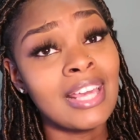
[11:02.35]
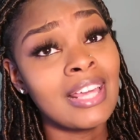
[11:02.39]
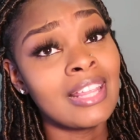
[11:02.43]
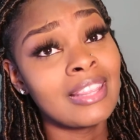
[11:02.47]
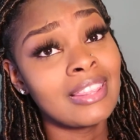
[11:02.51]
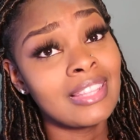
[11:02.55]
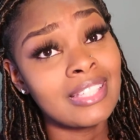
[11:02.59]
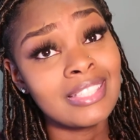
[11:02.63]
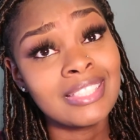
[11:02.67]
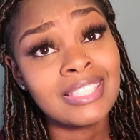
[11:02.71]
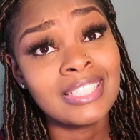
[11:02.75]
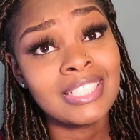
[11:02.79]

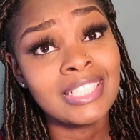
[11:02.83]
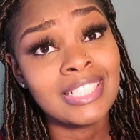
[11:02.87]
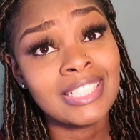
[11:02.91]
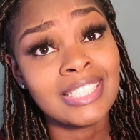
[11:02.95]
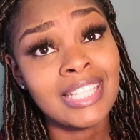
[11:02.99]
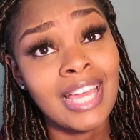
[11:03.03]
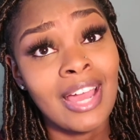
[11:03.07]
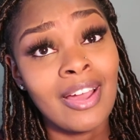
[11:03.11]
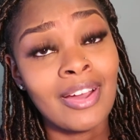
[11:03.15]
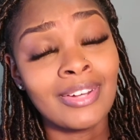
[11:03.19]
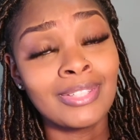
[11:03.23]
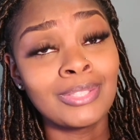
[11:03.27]
This is just
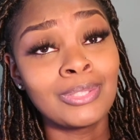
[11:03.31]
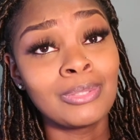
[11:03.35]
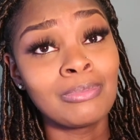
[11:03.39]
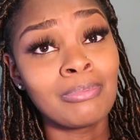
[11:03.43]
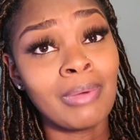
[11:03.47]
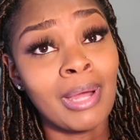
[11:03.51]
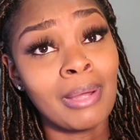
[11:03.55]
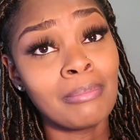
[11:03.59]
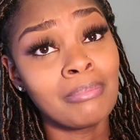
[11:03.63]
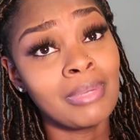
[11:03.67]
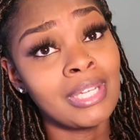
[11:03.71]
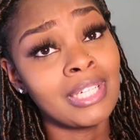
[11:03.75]
how I do
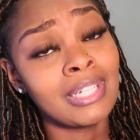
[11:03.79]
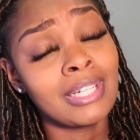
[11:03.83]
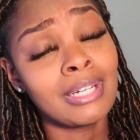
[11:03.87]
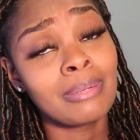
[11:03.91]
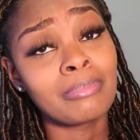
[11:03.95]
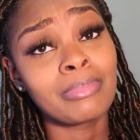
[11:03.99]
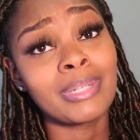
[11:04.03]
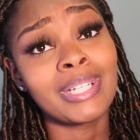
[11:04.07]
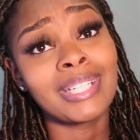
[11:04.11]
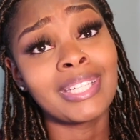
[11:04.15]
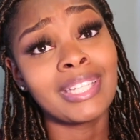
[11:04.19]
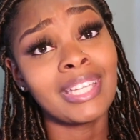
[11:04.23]
my
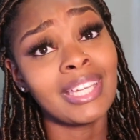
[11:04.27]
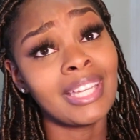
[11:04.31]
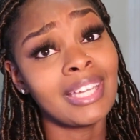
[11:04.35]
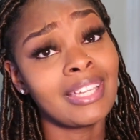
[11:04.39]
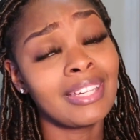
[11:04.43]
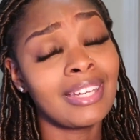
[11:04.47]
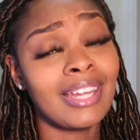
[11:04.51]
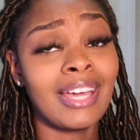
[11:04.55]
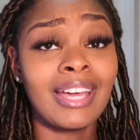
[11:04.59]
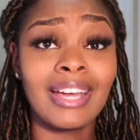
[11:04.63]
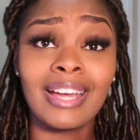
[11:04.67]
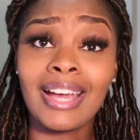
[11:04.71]
makeup.
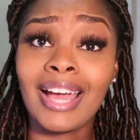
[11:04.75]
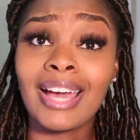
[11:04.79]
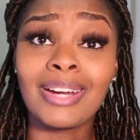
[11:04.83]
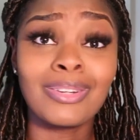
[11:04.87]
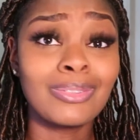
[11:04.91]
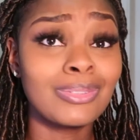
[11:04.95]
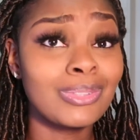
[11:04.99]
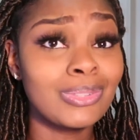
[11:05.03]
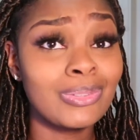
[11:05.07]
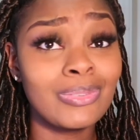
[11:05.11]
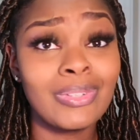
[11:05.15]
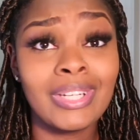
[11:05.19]
Again, I
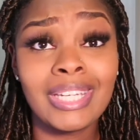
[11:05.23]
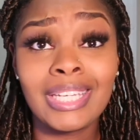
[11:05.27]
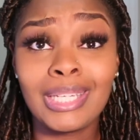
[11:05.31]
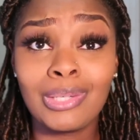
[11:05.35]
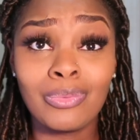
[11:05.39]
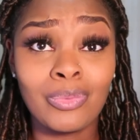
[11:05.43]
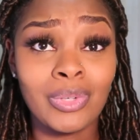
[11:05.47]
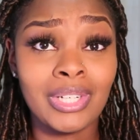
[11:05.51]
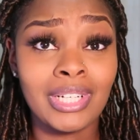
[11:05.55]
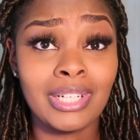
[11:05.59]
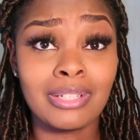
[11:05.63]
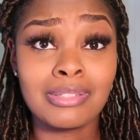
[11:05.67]
don't do
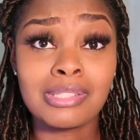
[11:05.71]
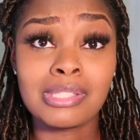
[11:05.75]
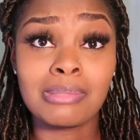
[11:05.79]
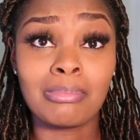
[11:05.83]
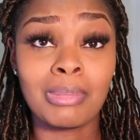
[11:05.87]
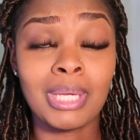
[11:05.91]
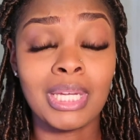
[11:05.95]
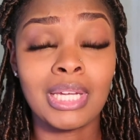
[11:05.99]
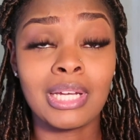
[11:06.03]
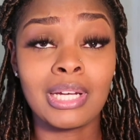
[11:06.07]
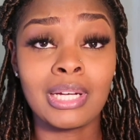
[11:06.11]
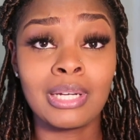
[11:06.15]
anyone else's
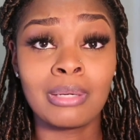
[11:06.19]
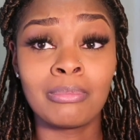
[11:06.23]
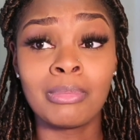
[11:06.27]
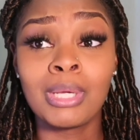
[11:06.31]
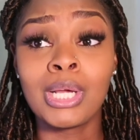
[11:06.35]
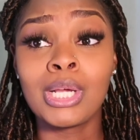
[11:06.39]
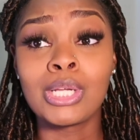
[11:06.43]
makeup.